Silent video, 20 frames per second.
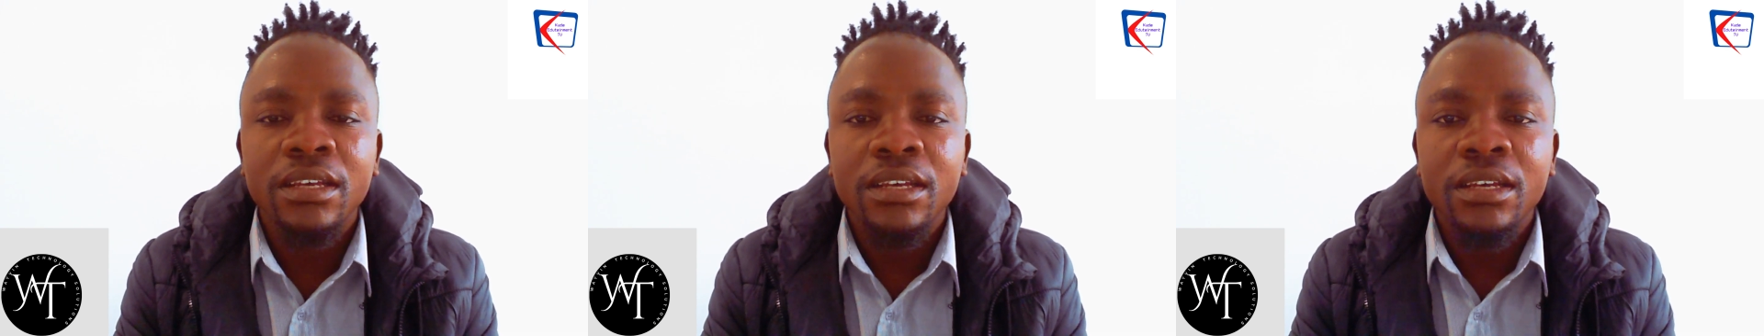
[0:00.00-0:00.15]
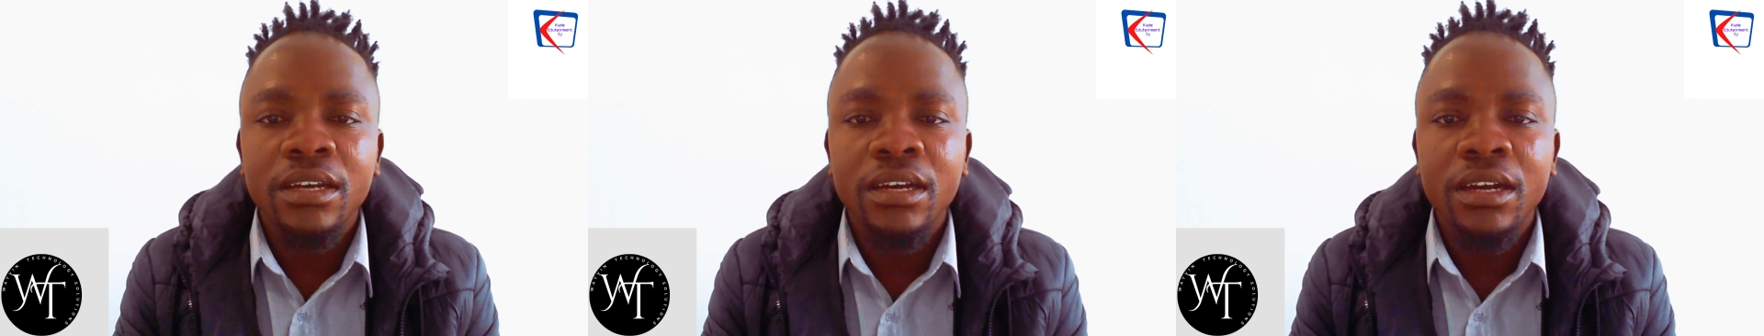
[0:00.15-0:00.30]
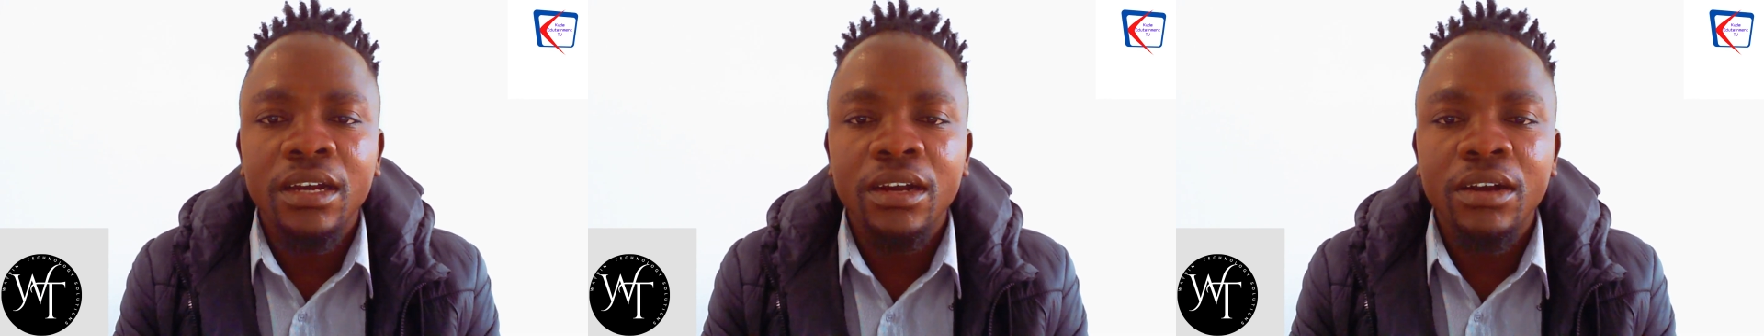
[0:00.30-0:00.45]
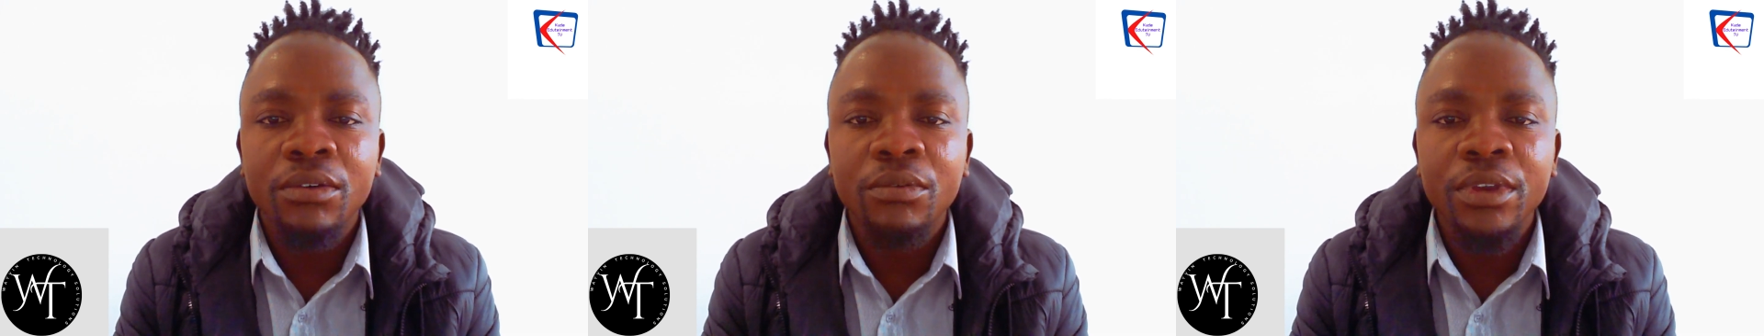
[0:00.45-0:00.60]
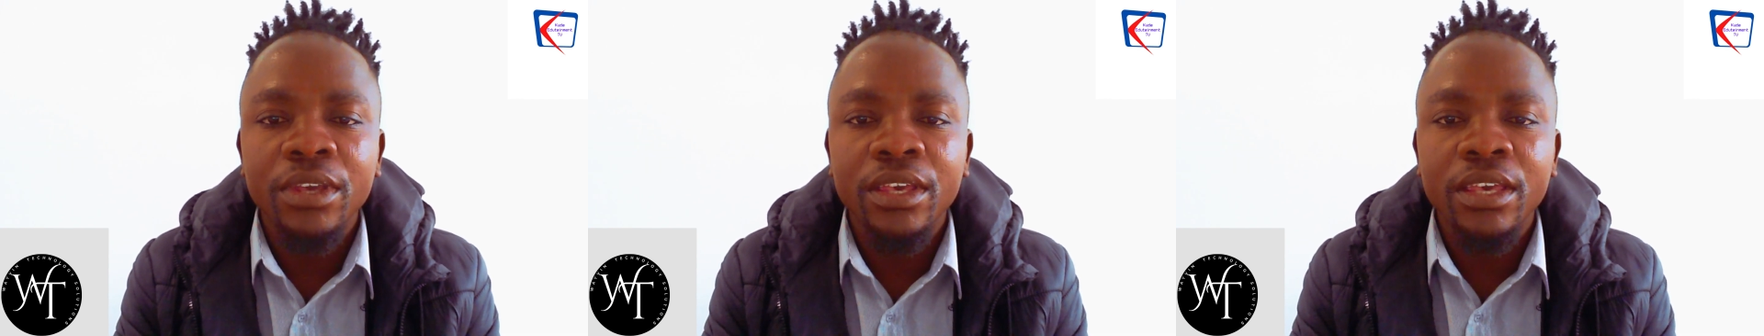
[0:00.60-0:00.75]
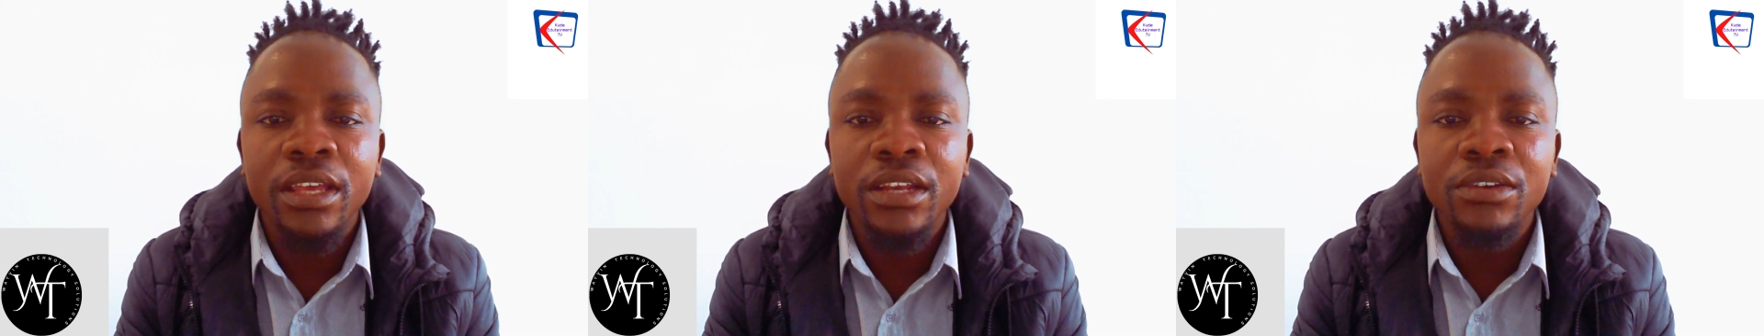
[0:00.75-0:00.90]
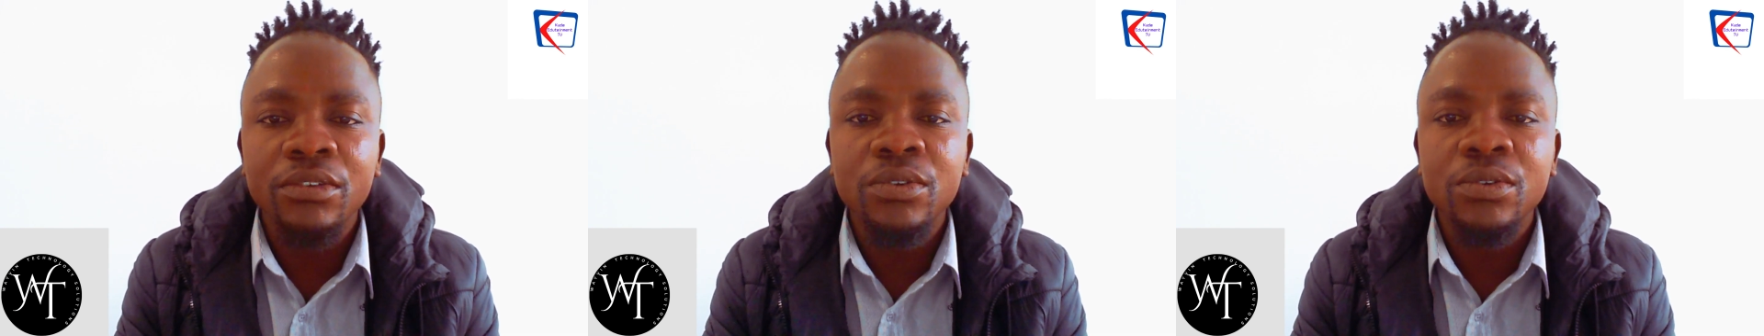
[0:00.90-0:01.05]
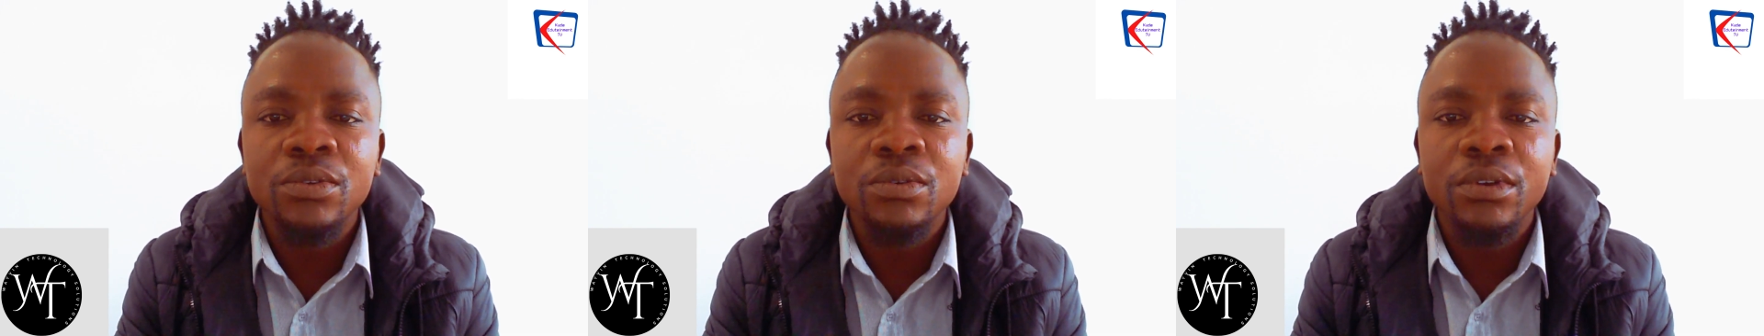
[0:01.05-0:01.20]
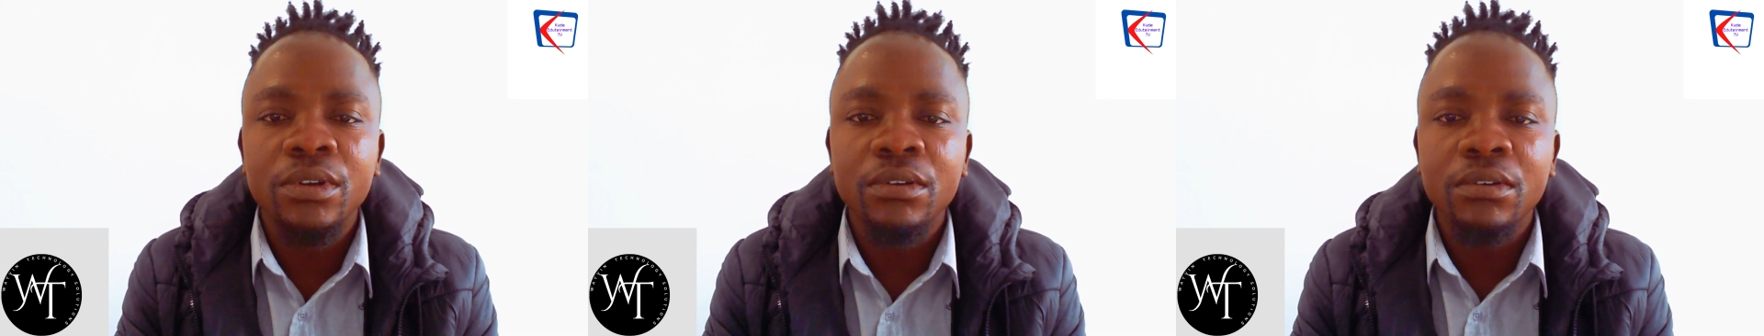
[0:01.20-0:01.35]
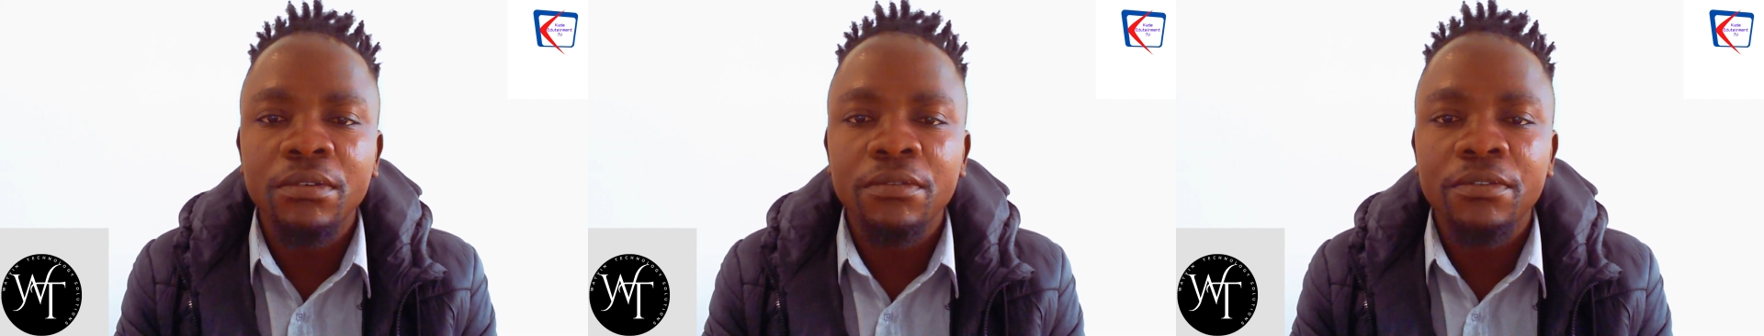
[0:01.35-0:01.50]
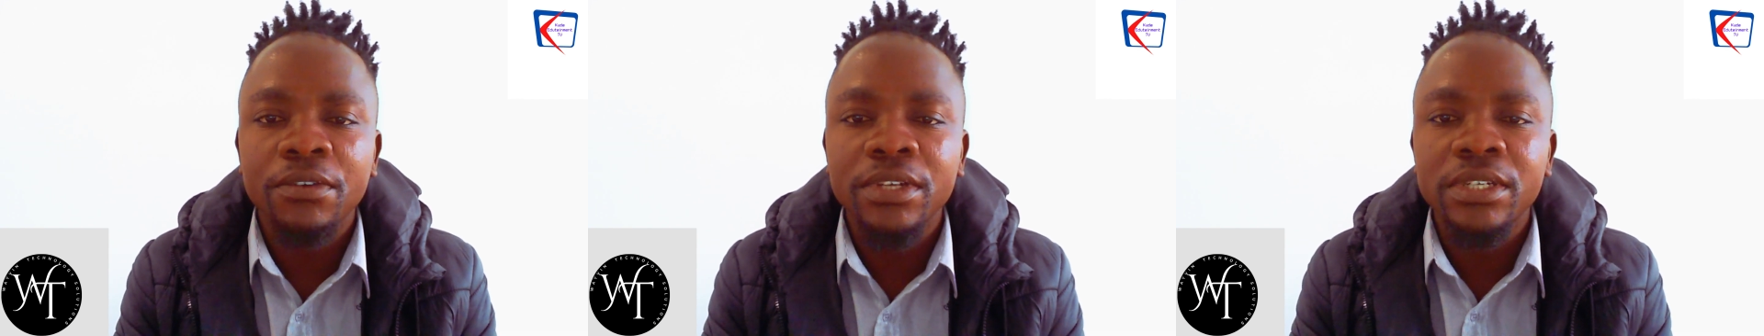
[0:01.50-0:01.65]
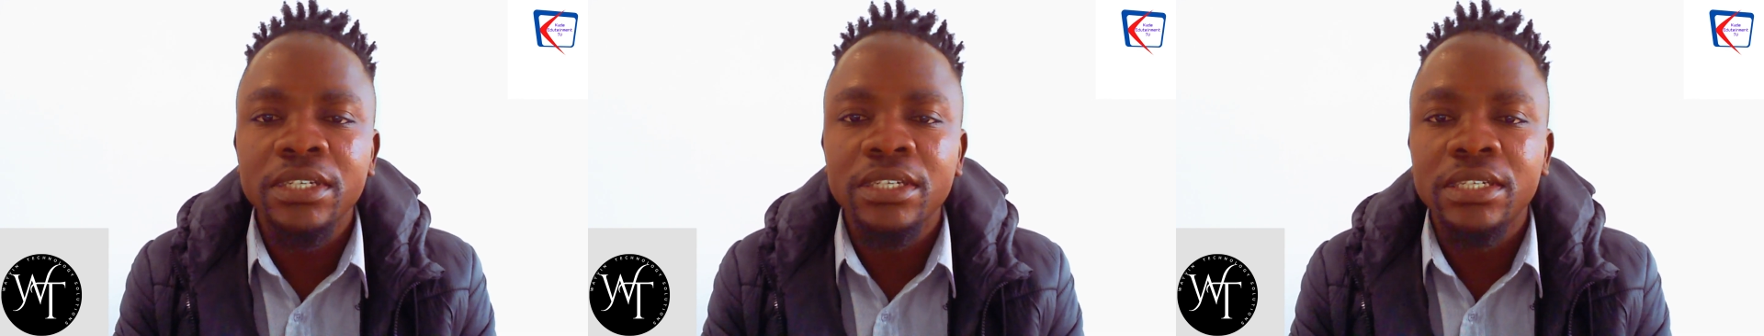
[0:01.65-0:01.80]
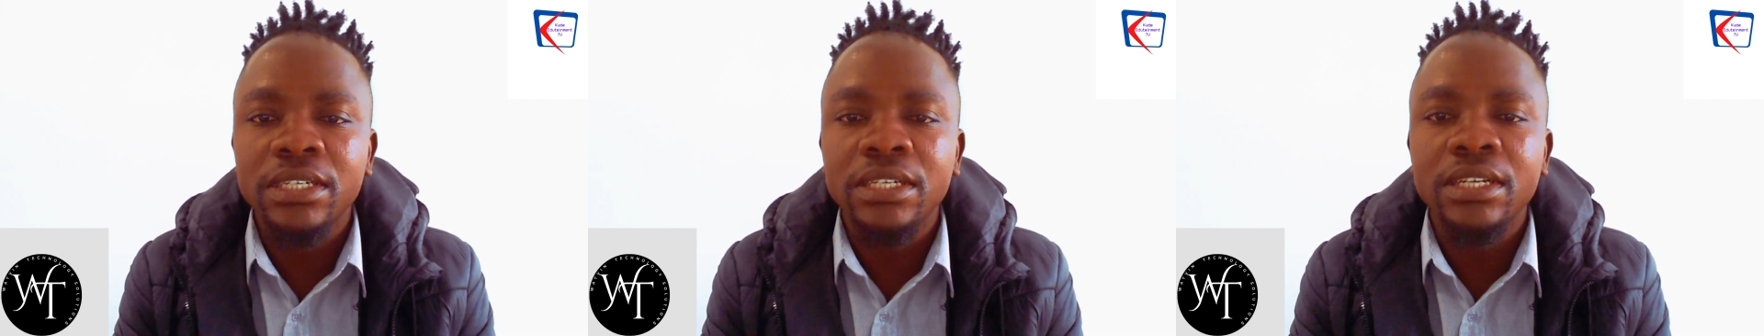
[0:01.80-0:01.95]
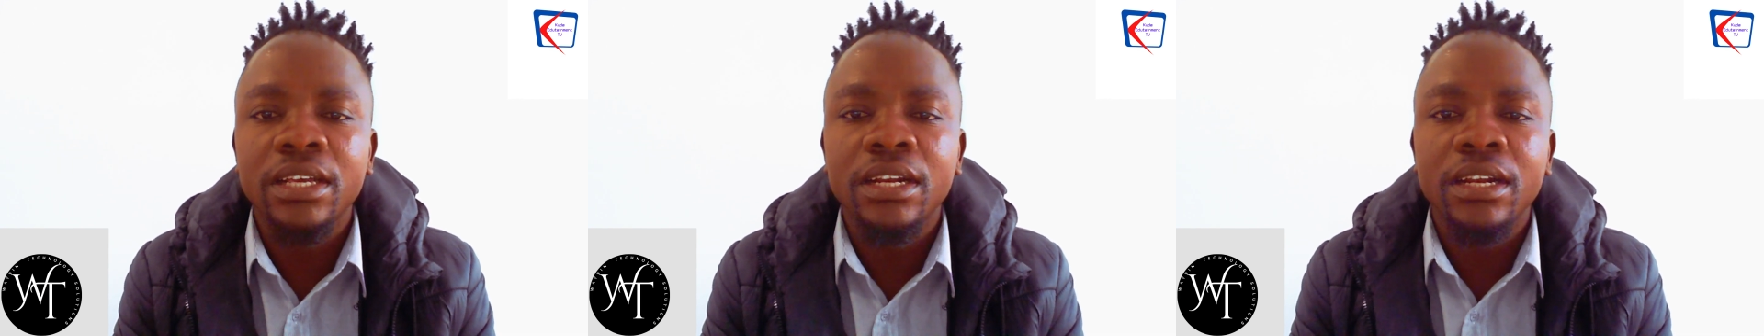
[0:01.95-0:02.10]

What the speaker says: we can use, when converting denary